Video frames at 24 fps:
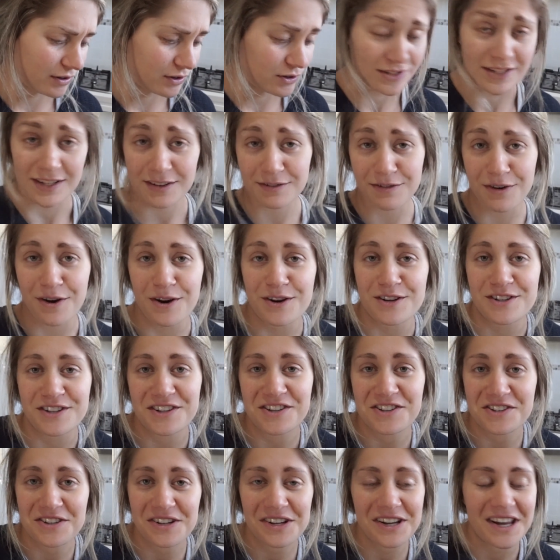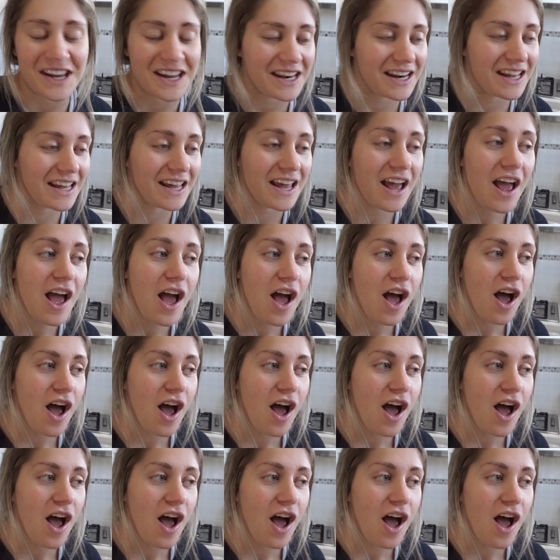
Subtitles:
using frozen zucchini.